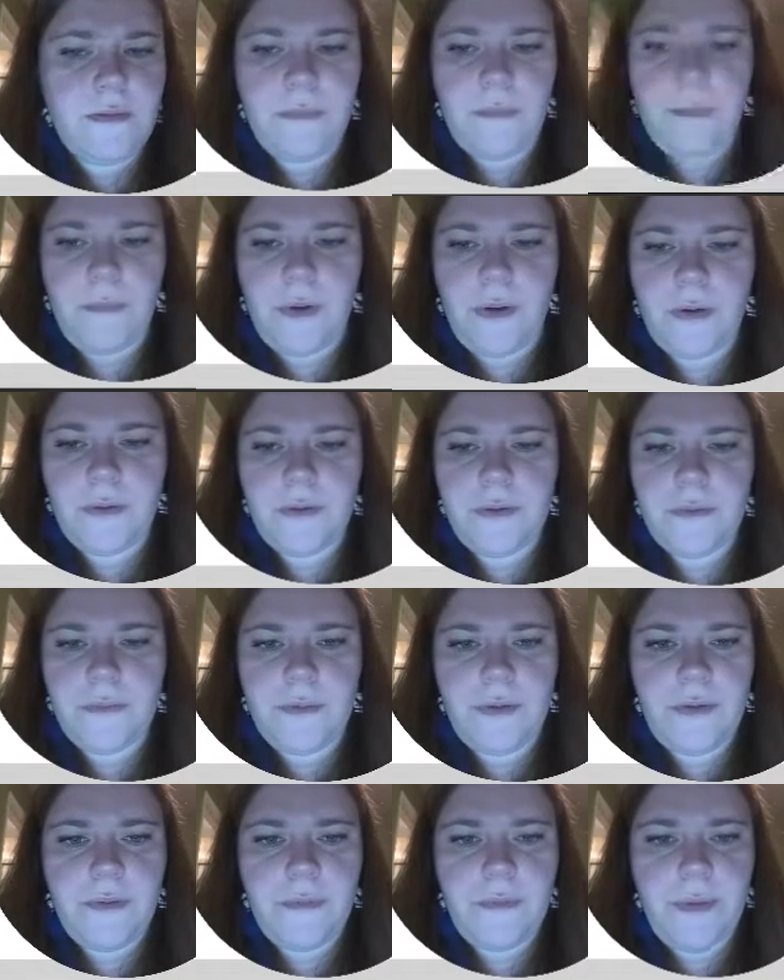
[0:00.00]
merge
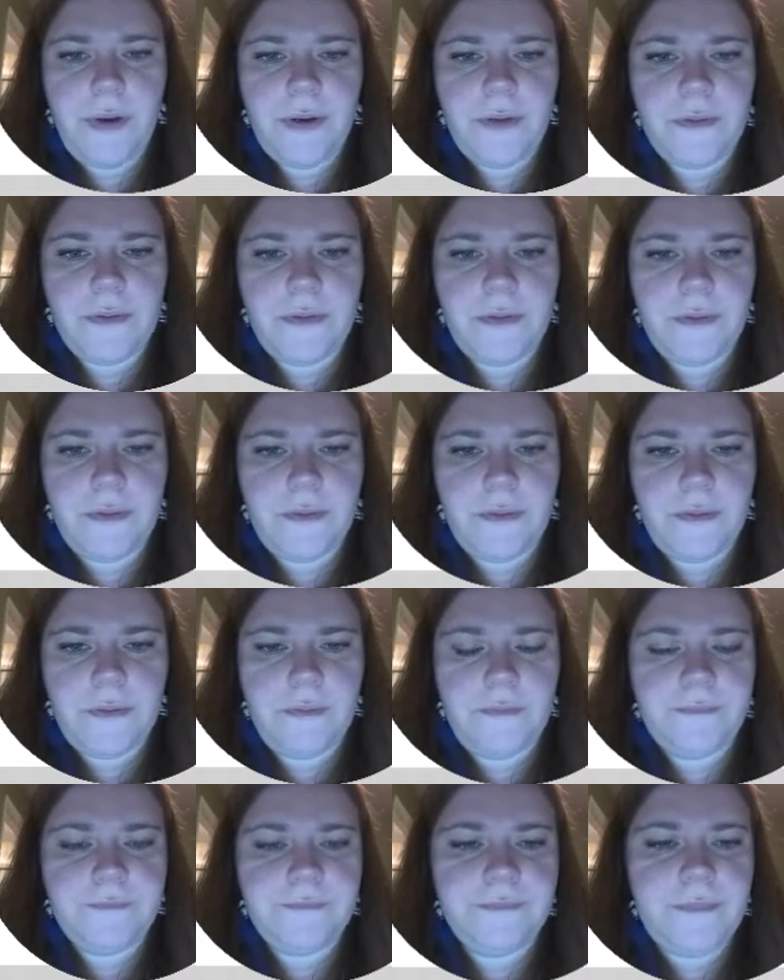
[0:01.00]
with part
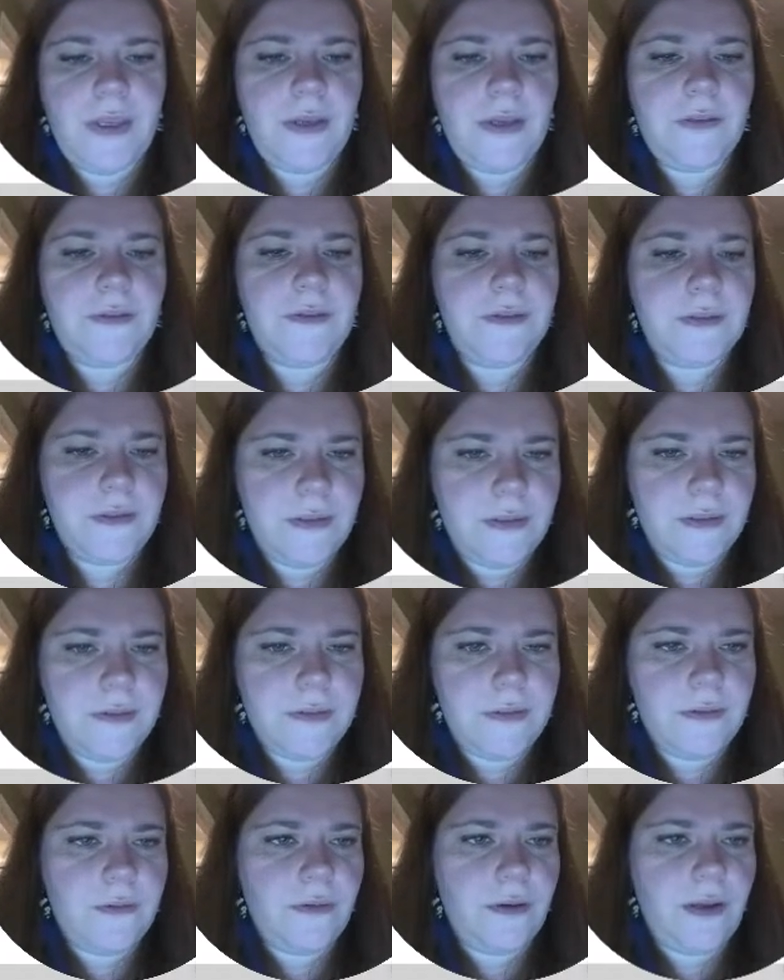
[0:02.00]
2. Now you can see
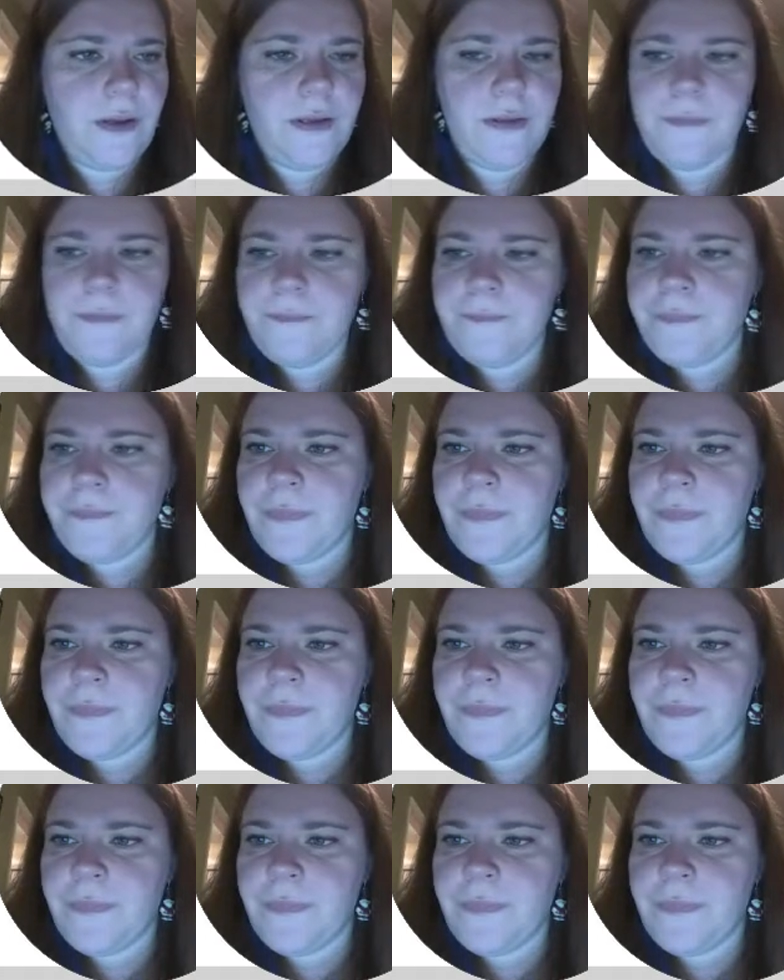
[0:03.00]
it's gray.